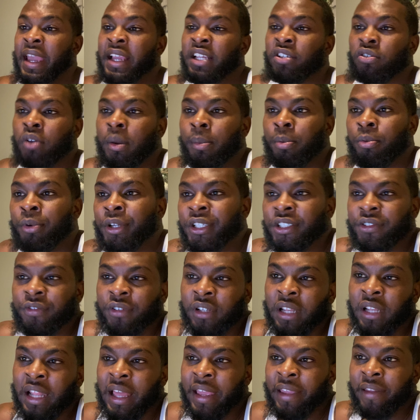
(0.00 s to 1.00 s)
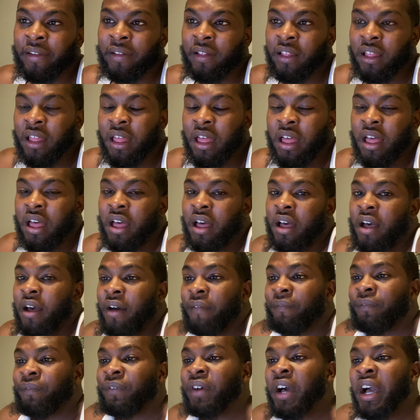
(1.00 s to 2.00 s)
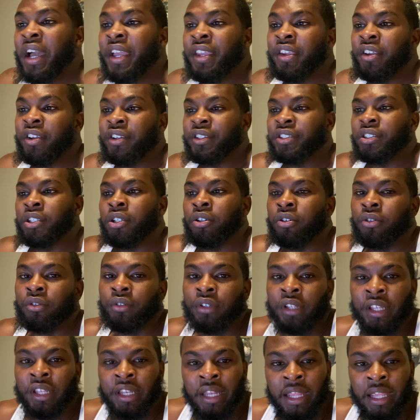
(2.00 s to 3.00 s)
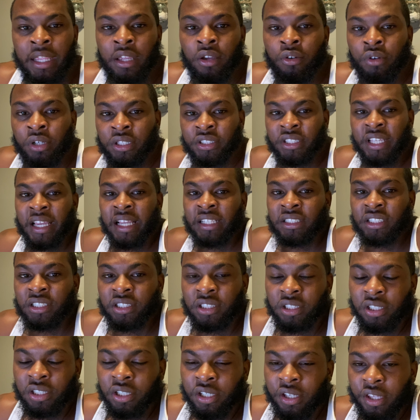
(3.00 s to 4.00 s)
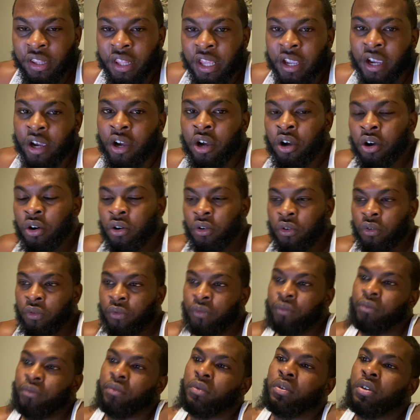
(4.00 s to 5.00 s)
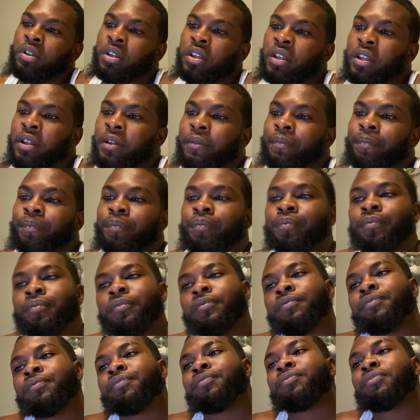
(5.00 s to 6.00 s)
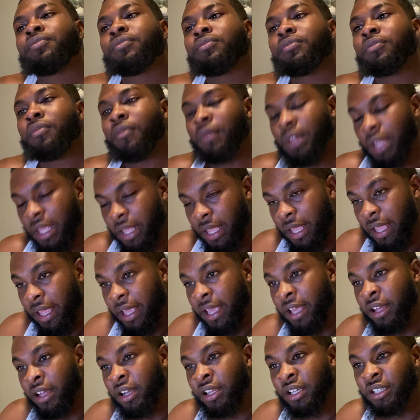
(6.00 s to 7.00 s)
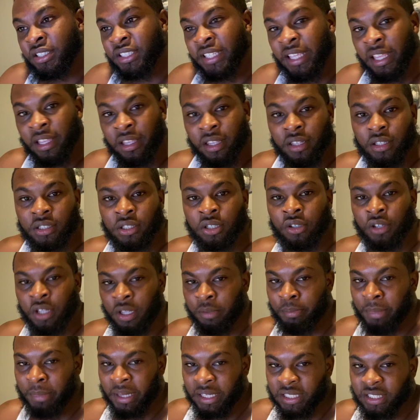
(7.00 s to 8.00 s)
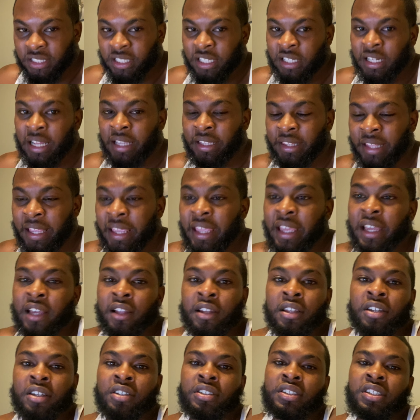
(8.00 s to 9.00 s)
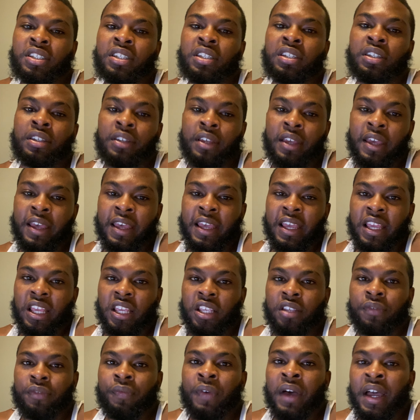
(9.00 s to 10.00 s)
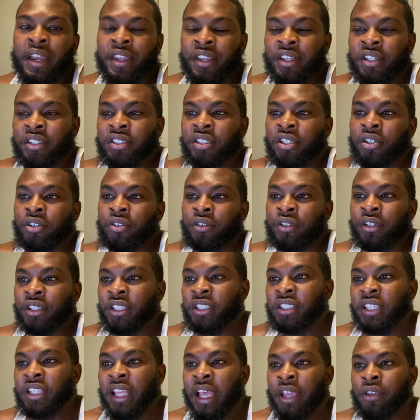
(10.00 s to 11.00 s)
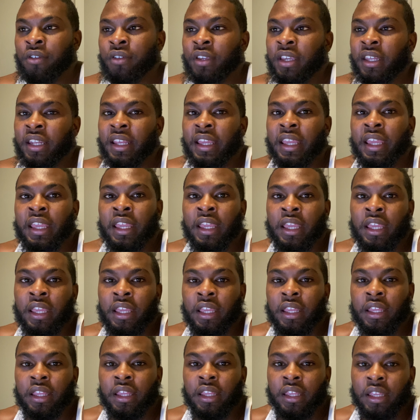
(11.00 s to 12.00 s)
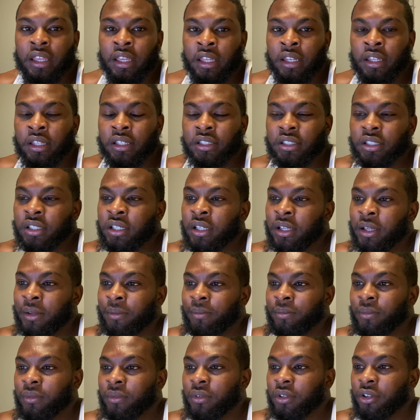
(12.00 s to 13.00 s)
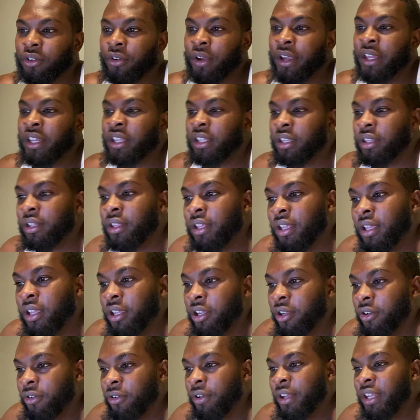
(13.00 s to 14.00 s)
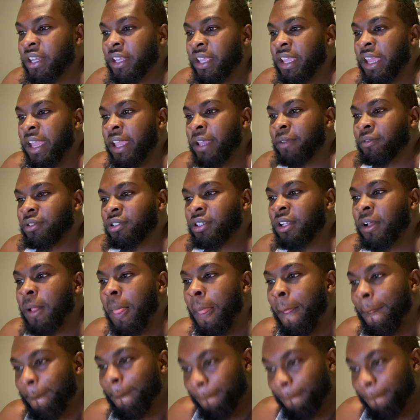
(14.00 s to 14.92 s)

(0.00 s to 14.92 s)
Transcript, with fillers: age Corporation for like five years old, then they go attach it to their own um, LLC. So it makes it seem like they LLC is five years old. And this is how you get ahead in this um, credit credit game stuff.